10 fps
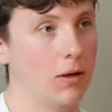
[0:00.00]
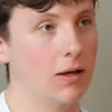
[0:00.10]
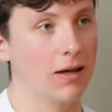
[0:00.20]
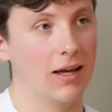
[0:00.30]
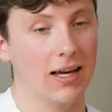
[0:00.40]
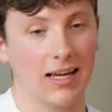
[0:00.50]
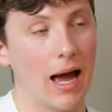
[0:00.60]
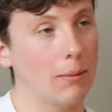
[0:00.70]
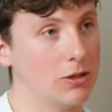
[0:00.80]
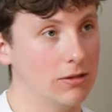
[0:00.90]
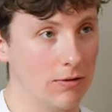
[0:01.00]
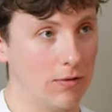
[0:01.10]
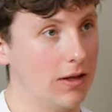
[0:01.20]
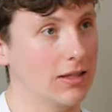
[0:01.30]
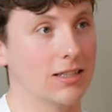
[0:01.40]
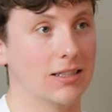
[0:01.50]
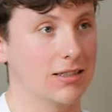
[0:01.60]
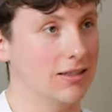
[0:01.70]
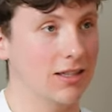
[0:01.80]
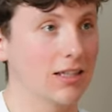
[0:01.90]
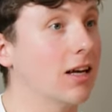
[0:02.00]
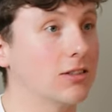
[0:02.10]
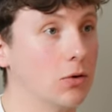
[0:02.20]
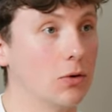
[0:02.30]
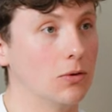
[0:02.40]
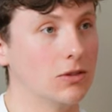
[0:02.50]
me. It captions things. It does it all.